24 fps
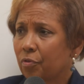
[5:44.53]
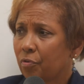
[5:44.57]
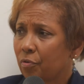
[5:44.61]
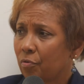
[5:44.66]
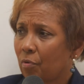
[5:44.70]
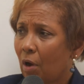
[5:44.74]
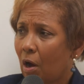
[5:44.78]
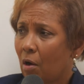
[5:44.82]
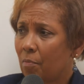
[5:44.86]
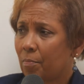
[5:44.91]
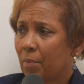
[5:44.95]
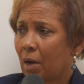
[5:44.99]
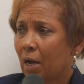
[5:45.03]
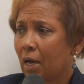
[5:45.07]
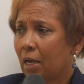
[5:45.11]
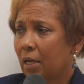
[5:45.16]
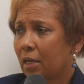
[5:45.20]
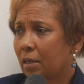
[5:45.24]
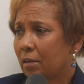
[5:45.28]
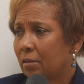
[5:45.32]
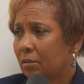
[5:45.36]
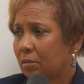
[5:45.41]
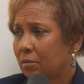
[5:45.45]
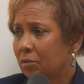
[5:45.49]
throughout
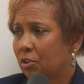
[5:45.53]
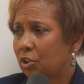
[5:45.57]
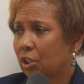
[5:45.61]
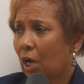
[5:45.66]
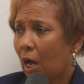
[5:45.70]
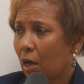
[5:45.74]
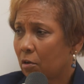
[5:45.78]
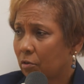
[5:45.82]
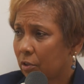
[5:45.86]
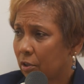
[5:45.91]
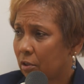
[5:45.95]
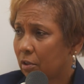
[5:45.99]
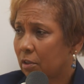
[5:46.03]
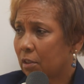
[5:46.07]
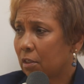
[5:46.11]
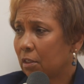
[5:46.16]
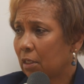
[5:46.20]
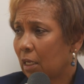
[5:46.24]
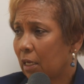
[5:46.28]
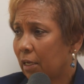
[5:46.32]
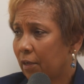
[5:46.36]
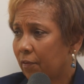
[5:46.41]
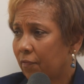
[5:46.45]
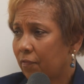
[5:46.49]
my childhood and
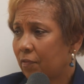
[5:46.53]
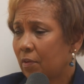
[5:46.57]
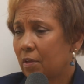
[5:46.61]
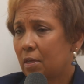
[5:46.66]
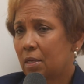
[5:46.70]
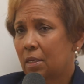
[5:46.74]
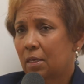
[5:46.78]
life,